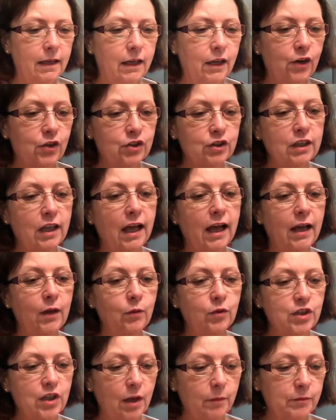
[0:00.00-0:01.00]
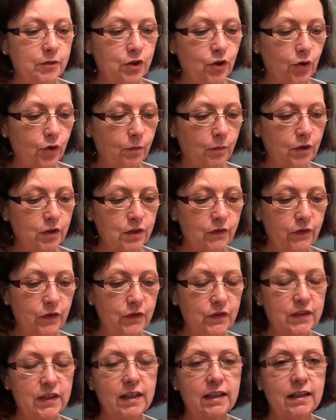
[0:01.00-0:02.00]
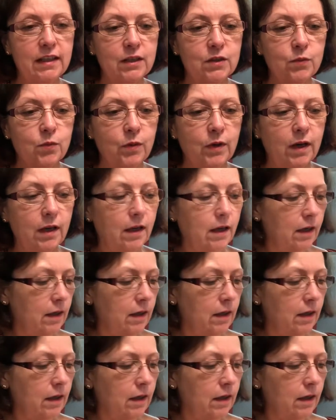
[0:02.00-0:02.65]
Here's Lion, which I'm sure most of you have seen this when